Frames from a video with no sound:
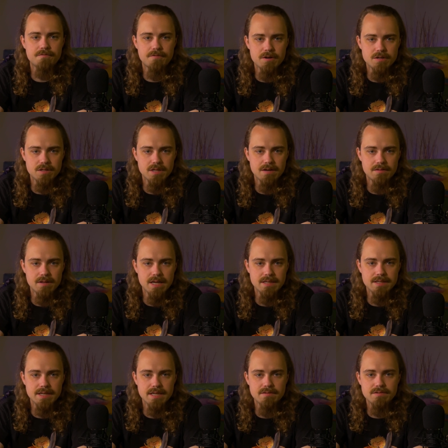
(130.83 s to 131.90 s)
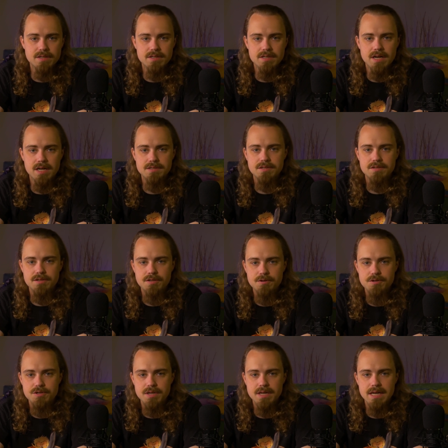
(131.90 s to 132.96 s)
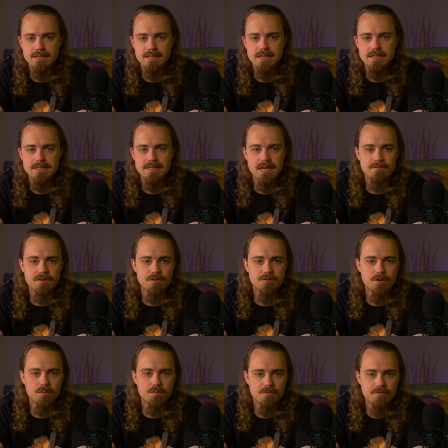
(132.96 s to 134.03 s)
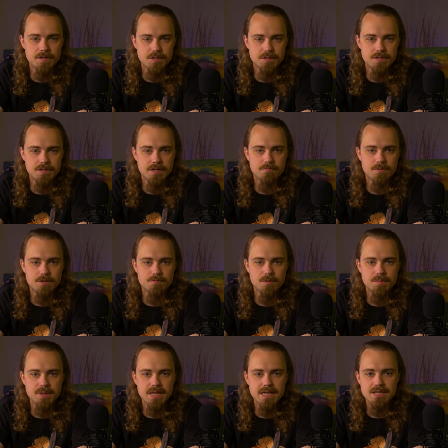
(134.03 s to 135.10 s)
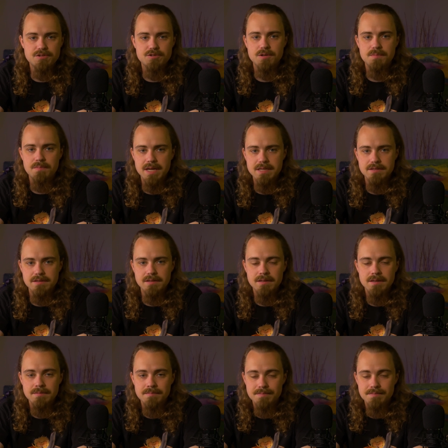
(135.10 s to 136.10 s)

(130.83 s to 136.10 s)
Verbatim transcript: first level as it gives us Constitution as a saving throw proficiency which will be instrumental